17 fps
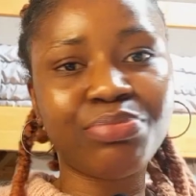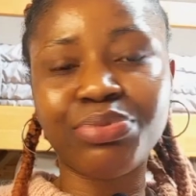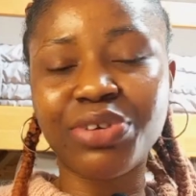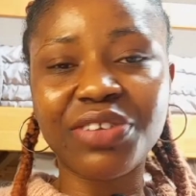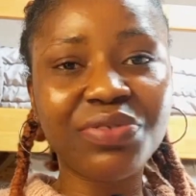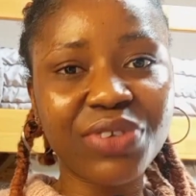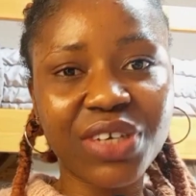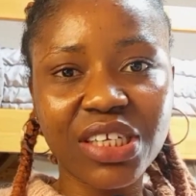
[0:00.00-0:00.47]

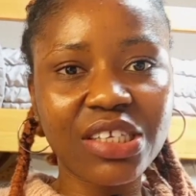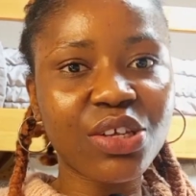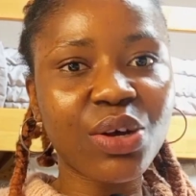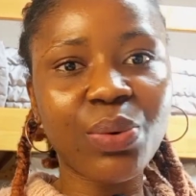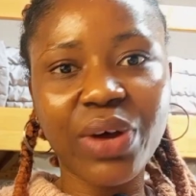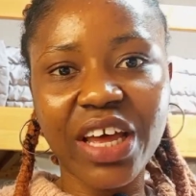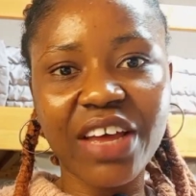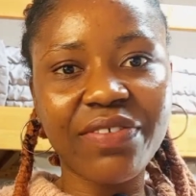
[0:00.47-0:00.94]
preference
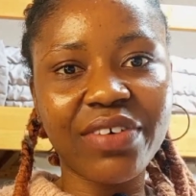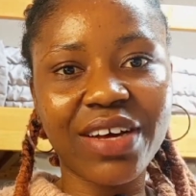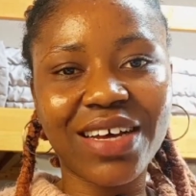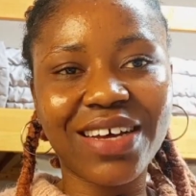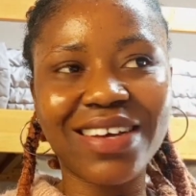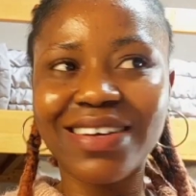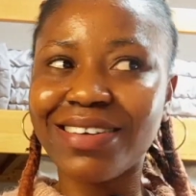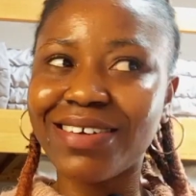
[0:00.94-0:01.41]
or whatever,
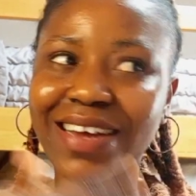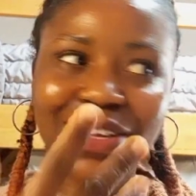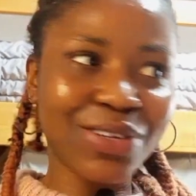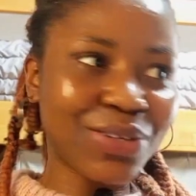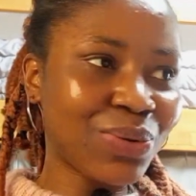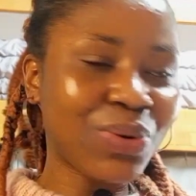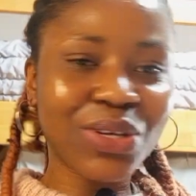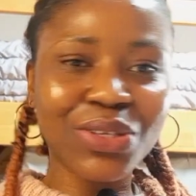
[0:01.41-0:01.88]
I
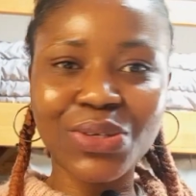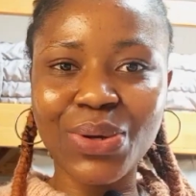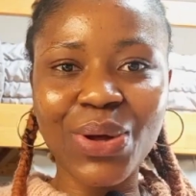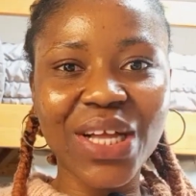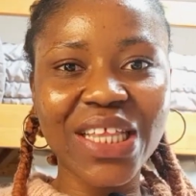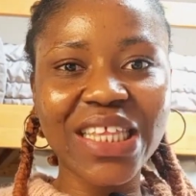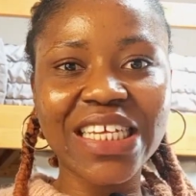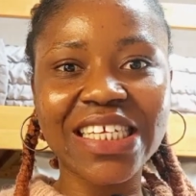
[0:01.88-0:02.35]
don't know what to
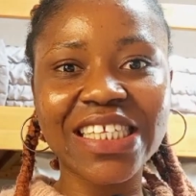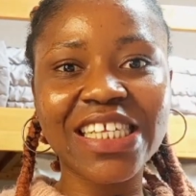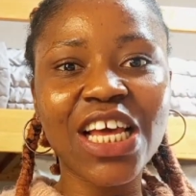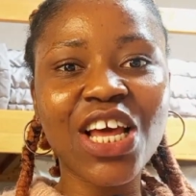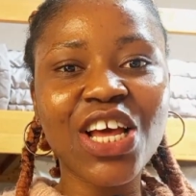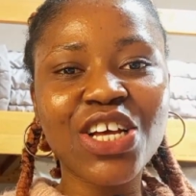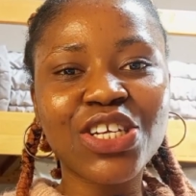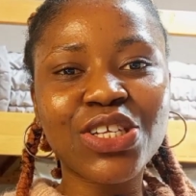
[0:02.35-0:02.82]
call it.
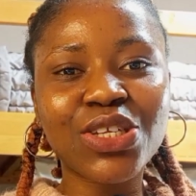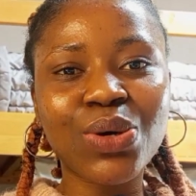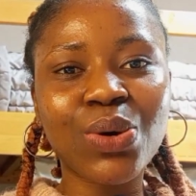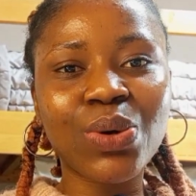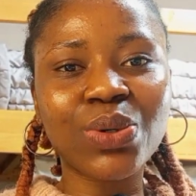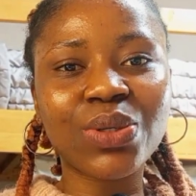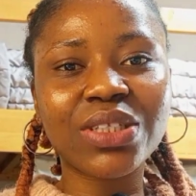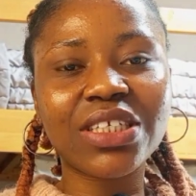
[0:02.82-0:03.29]

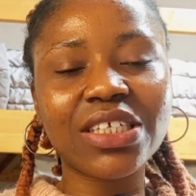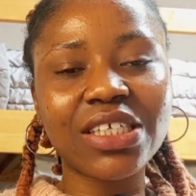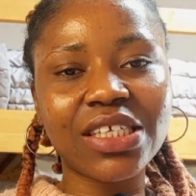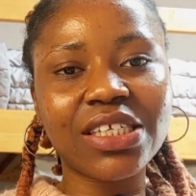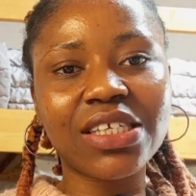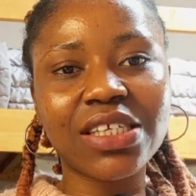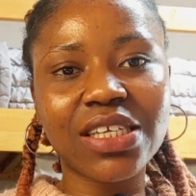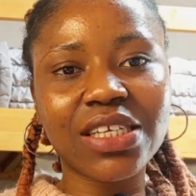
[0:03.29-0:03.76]
So
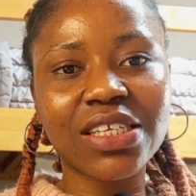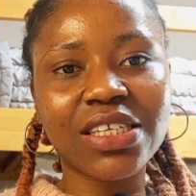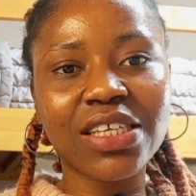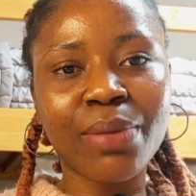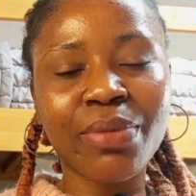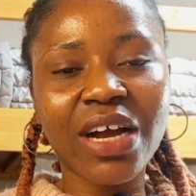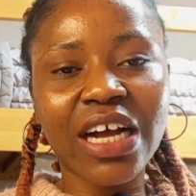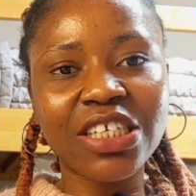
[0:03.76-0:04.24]
this
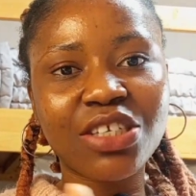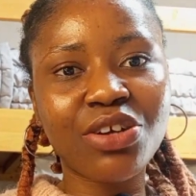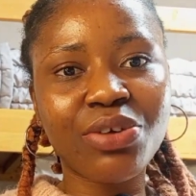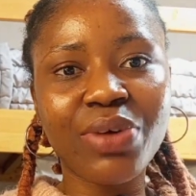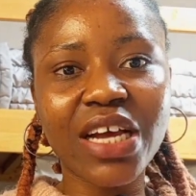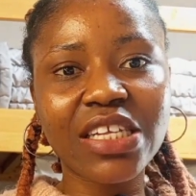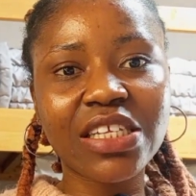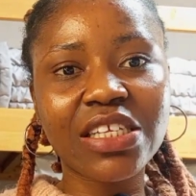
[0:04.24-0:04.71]
is
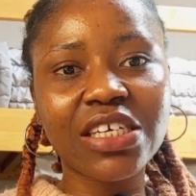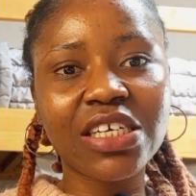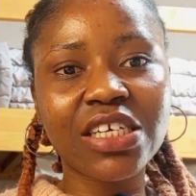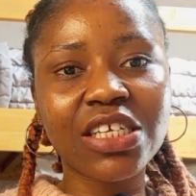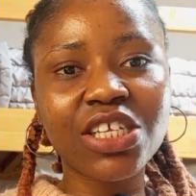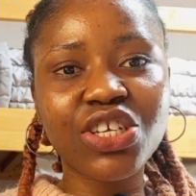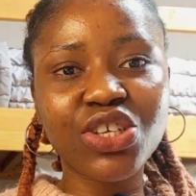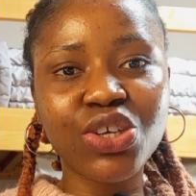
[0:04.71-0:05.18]

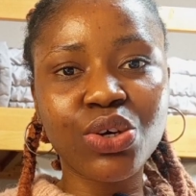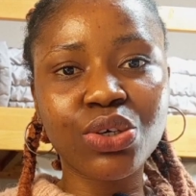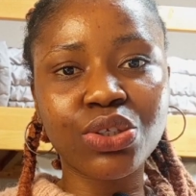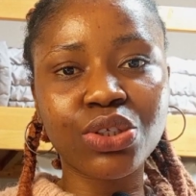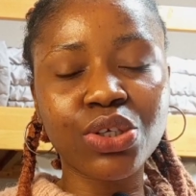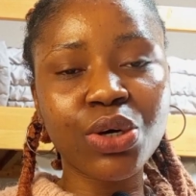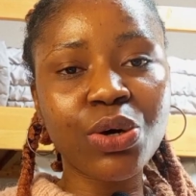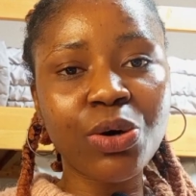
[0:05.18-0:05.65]
categorizing your
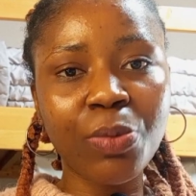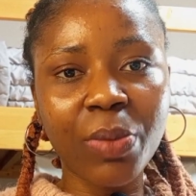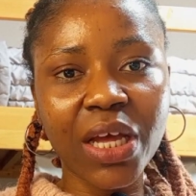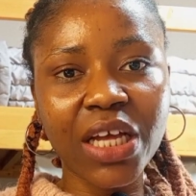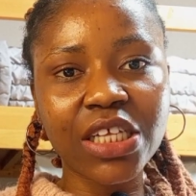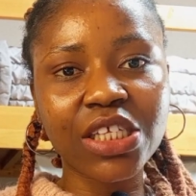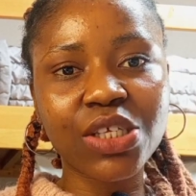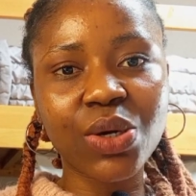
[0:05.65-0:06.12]

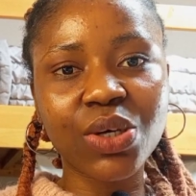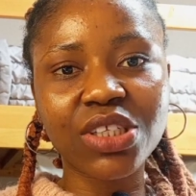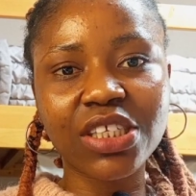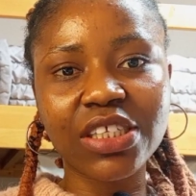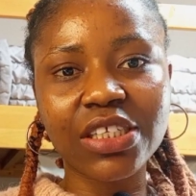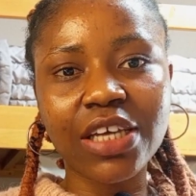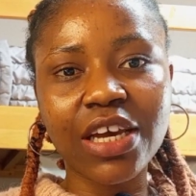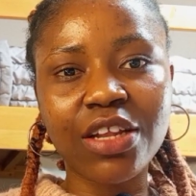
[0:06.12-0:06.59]
document on
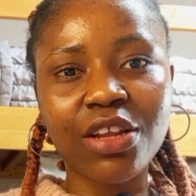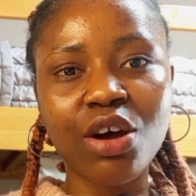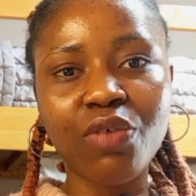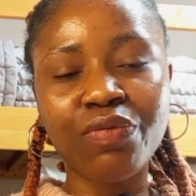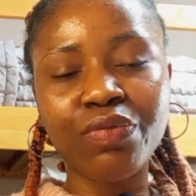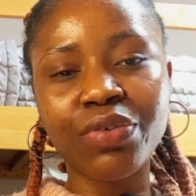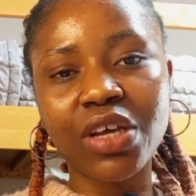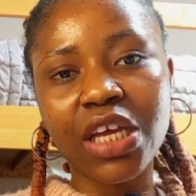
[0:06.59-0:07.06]
a scale
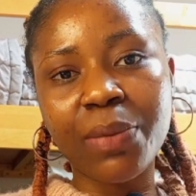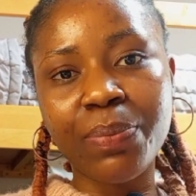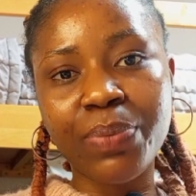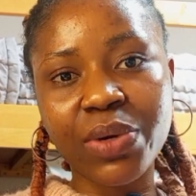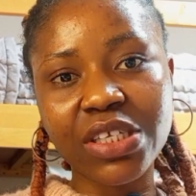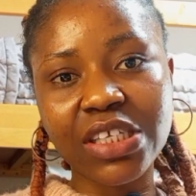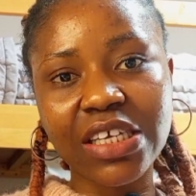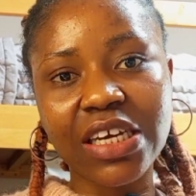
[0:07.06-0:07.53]
of
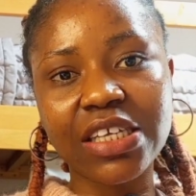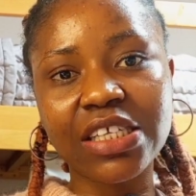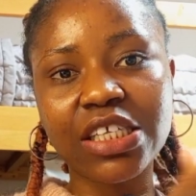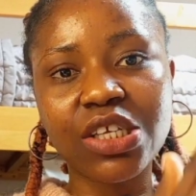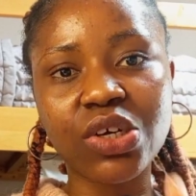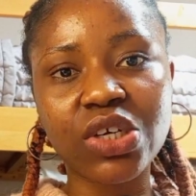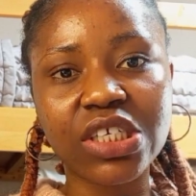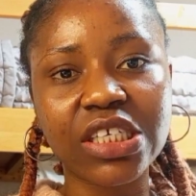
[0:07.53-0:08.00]

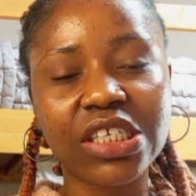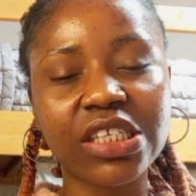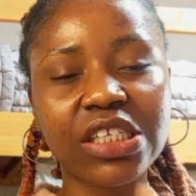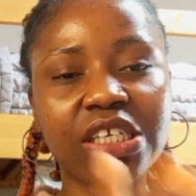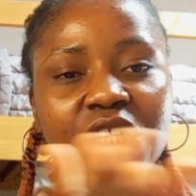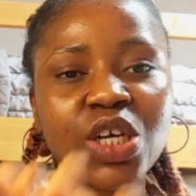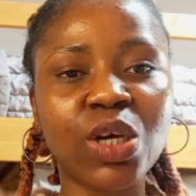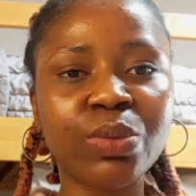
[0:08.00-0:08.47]
importance,
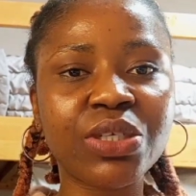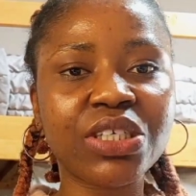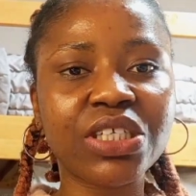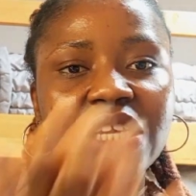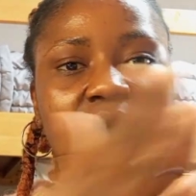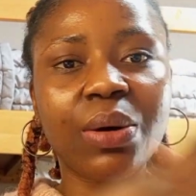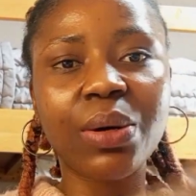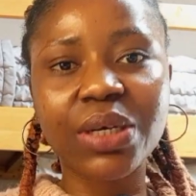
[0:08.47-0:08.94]
urgency,
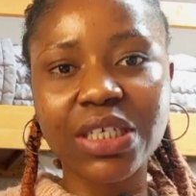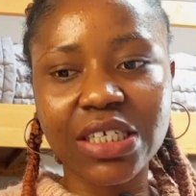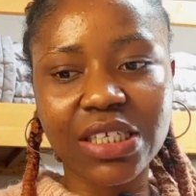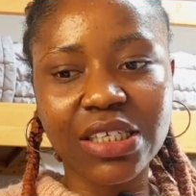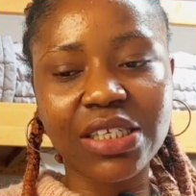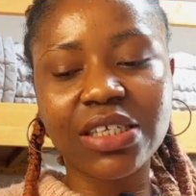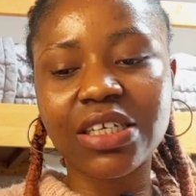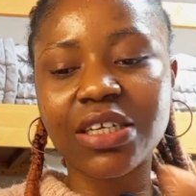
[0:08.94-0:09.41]
optional,
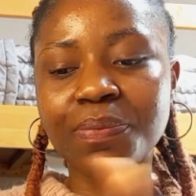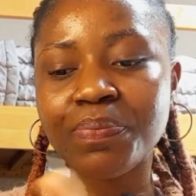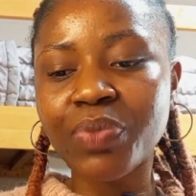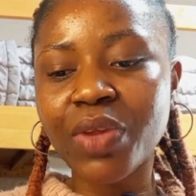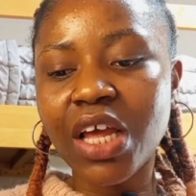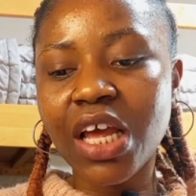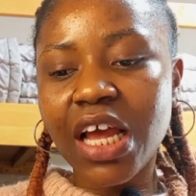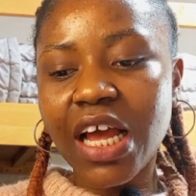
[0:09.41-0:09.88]
urgency,
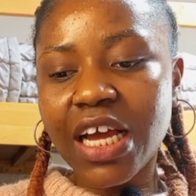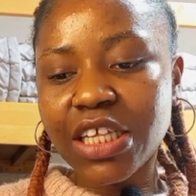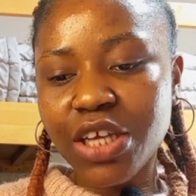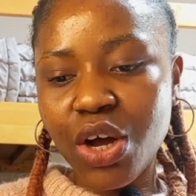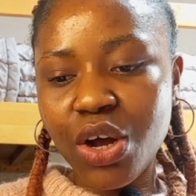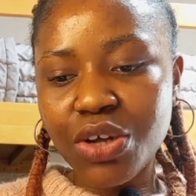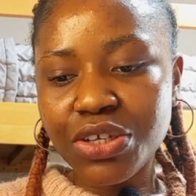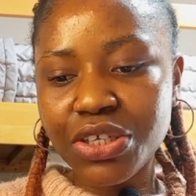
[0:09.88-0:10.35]

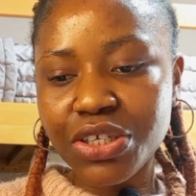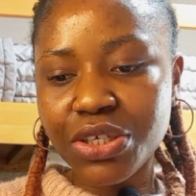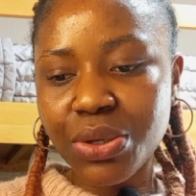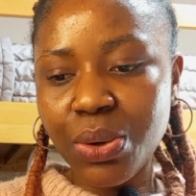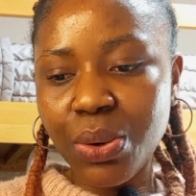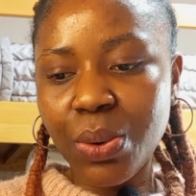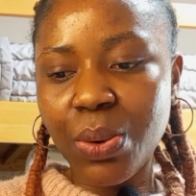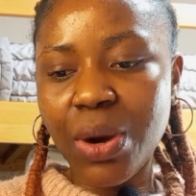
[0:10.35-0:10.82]
and
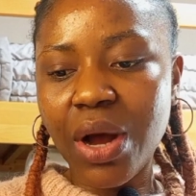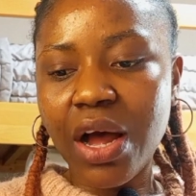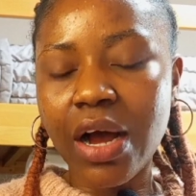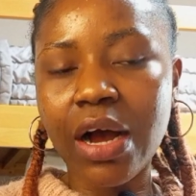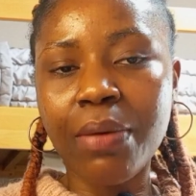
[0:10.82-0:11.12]
also